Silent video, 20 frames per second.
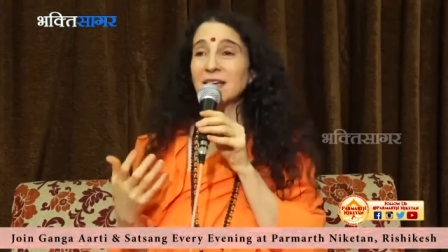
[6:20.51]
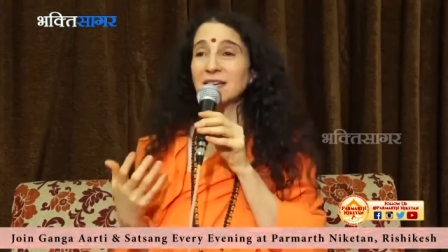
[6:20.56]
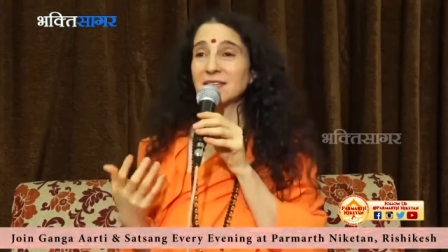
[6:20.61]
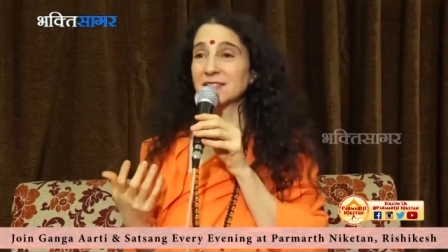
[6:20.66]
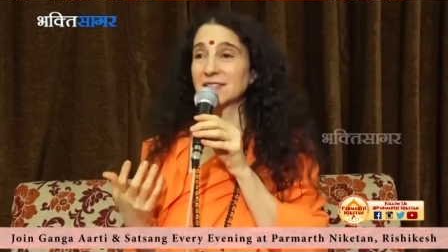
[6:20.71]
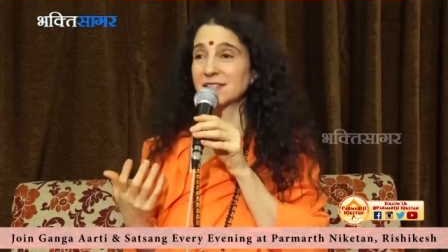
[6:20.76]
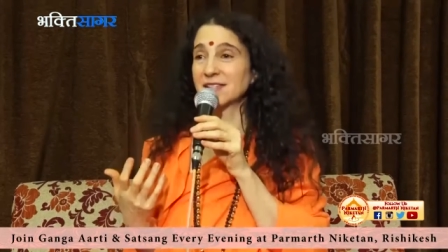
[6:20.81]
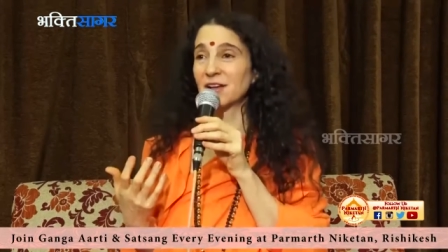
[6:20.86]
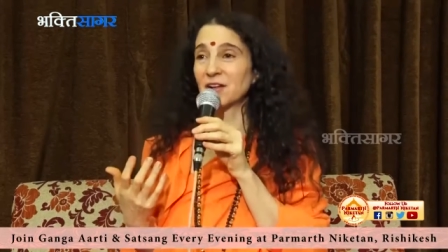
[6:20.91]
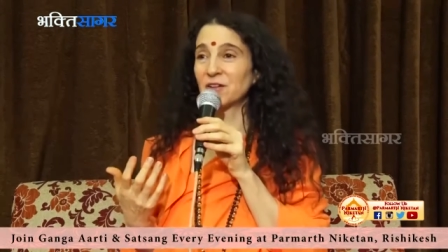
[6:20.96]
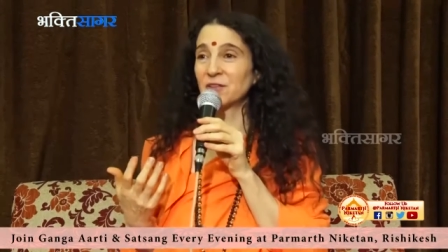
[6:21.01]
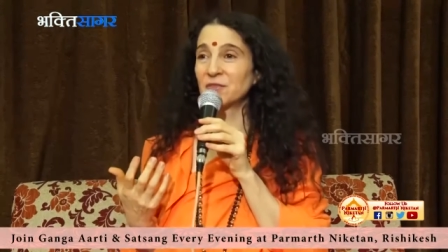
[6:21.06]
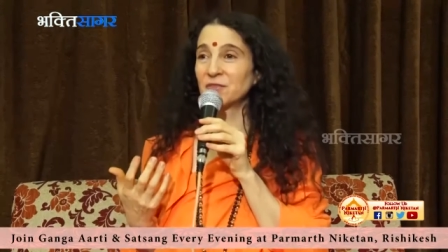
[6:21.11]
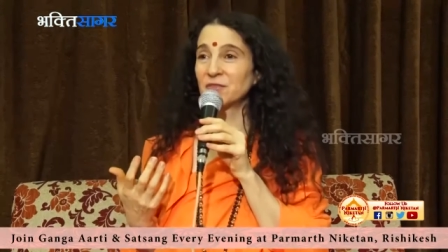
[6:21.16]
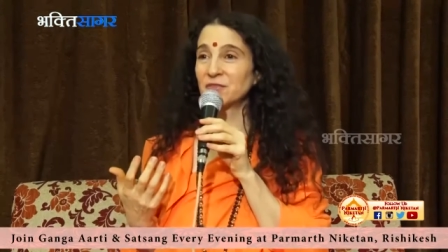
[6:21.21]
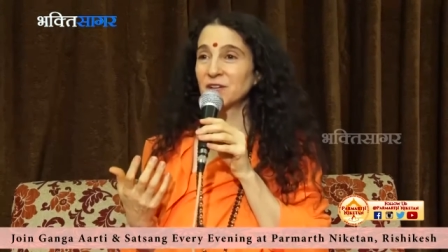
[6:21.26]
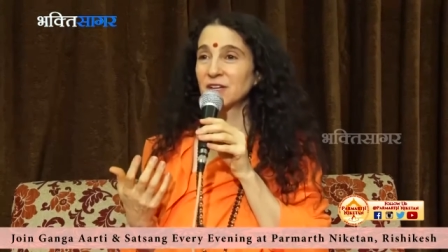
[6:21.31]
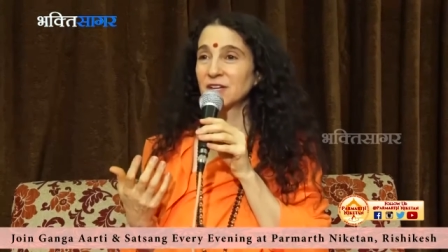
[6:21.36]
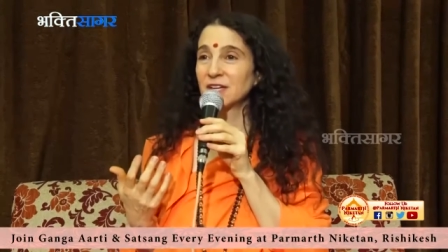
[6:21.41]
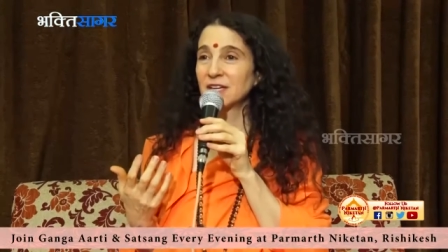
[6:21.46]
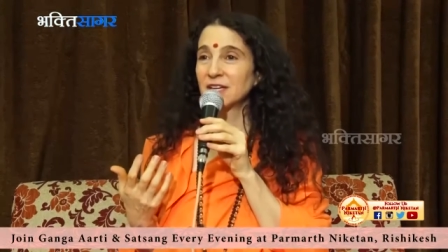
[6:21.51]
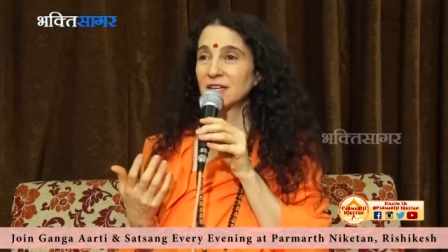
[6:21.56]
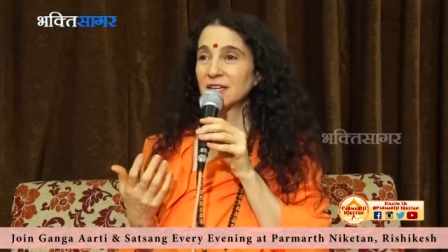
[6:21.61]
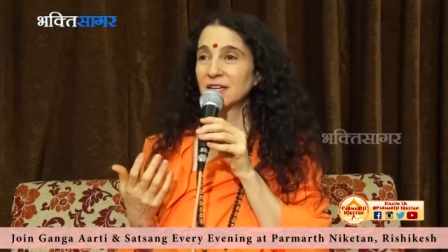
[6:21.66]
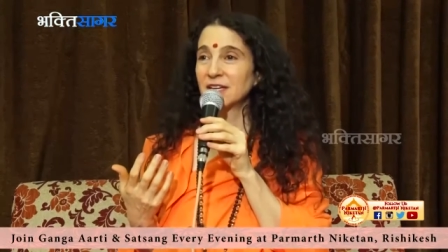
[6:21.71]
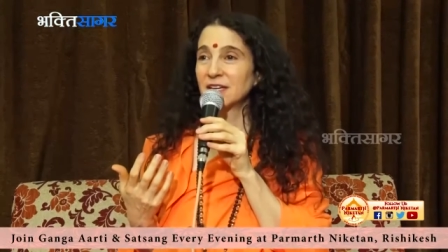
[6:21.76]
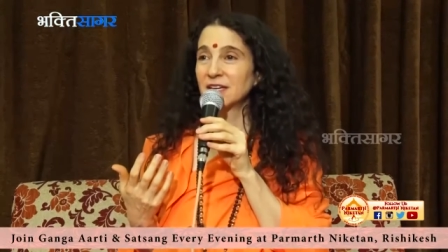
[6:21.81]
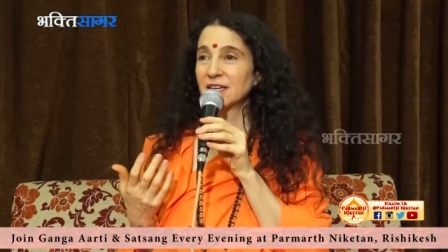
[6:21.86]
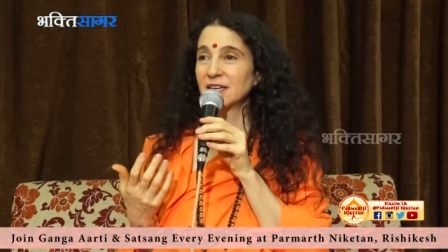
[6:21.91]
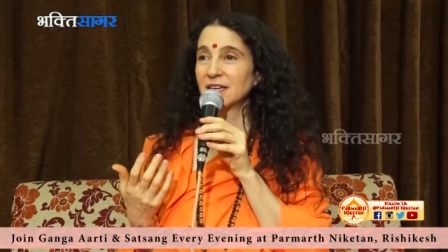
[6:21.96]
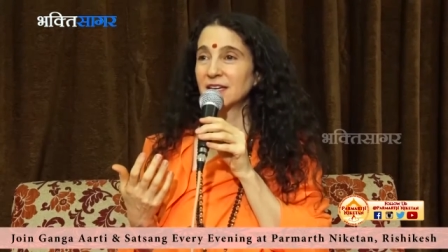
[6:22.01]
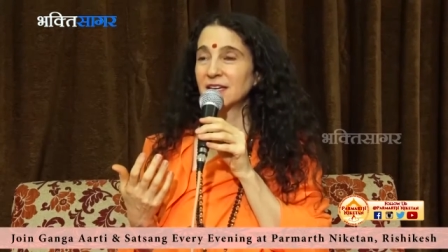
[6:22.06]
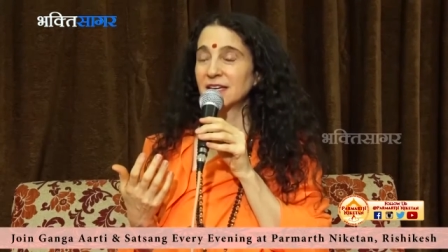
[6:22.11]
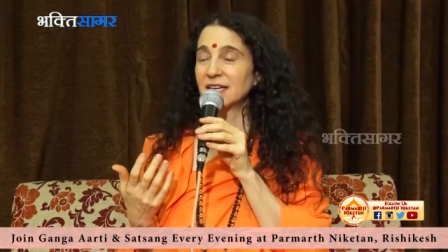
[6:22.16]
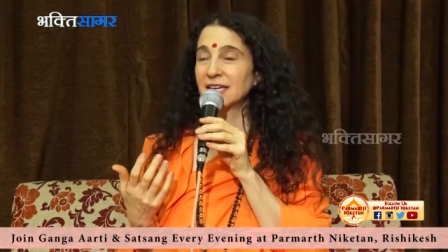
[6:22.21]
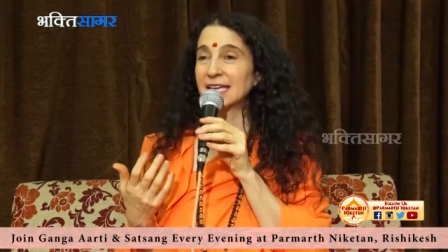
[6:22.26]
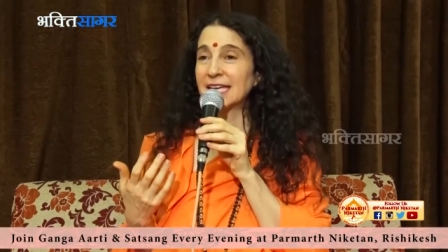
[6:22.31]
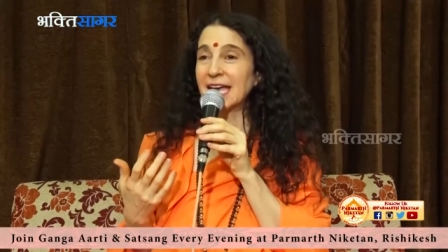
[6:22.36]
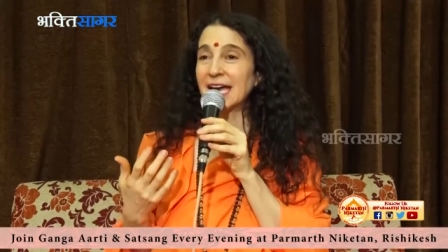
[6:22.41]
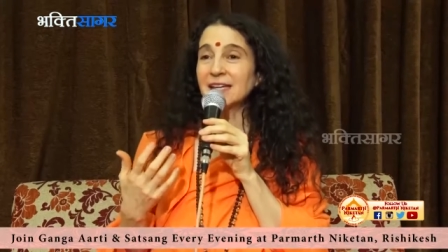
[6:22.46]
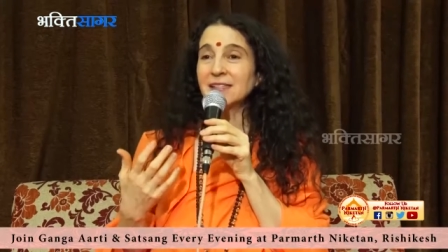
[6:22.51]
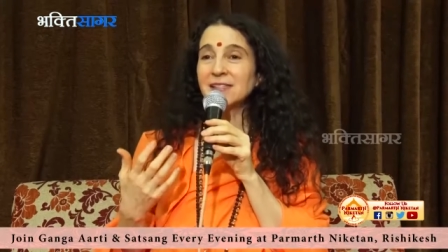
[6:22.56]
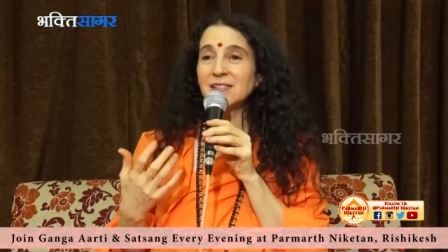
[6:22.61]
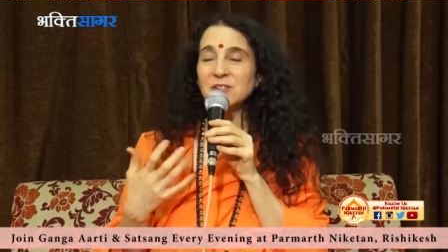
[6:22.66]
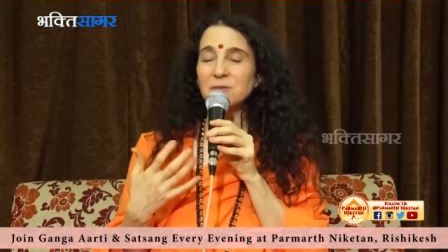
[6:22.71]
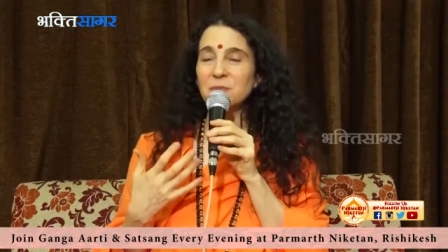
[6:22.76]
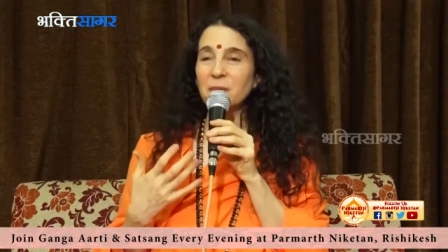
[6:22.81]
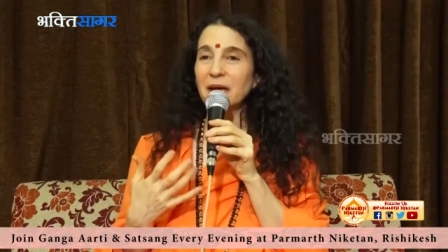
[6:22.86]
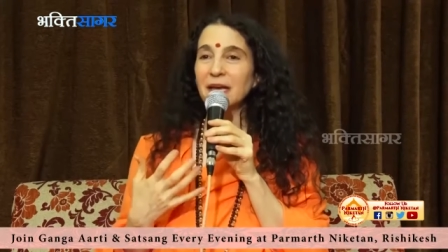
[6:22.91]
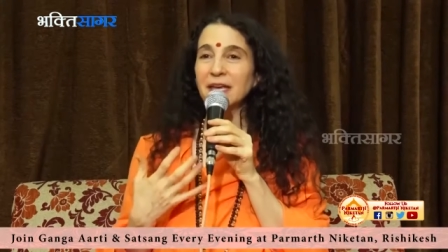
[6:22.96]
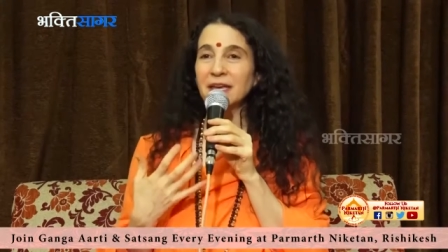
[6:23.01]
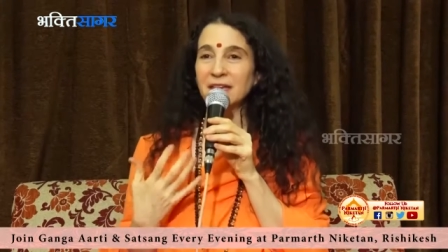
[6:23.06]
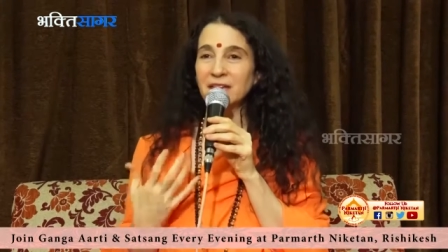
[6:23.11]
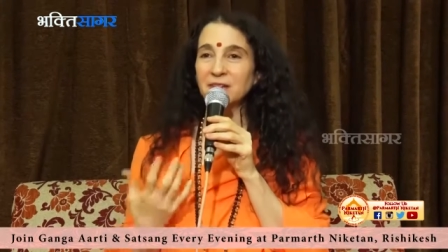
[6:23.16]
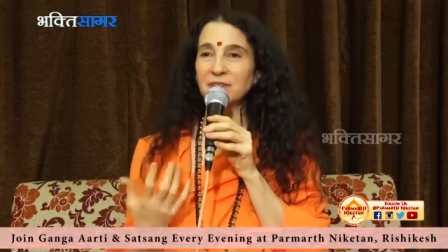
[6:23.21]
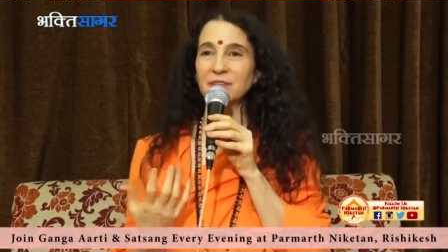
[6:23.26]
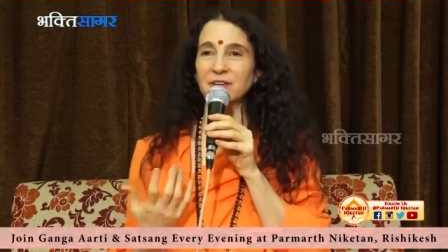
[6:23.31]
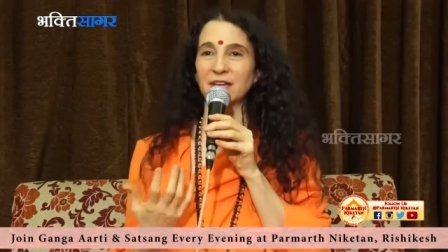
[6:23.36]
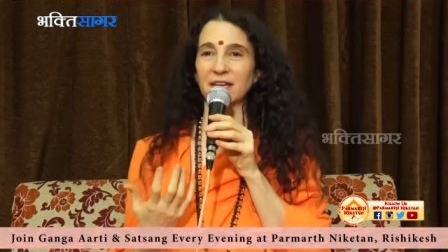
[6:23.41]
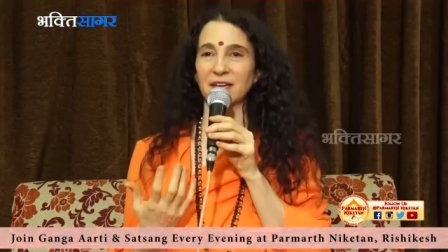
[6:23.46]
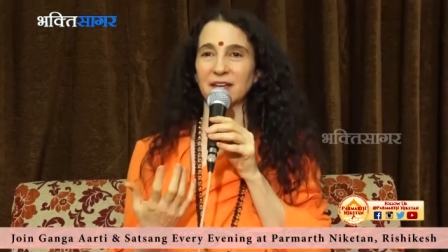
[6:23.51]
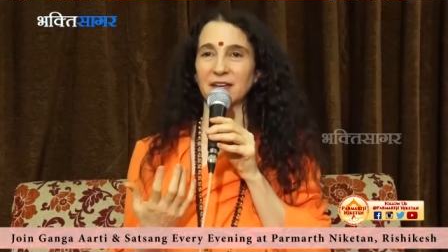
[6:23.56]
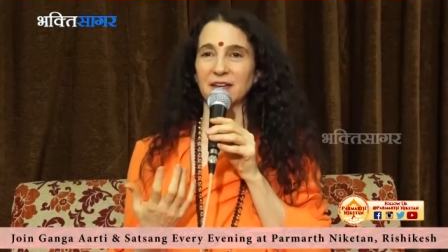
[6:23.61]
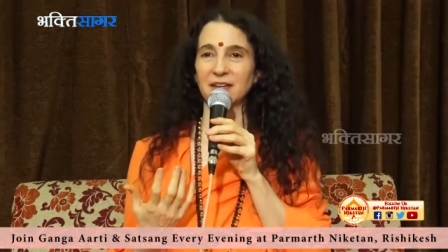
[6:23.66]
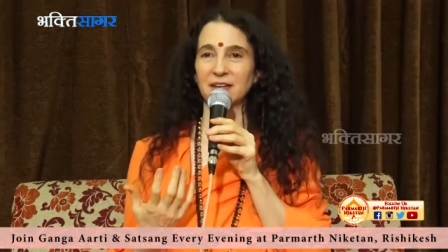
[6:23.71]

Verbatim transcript: S self gets by giving.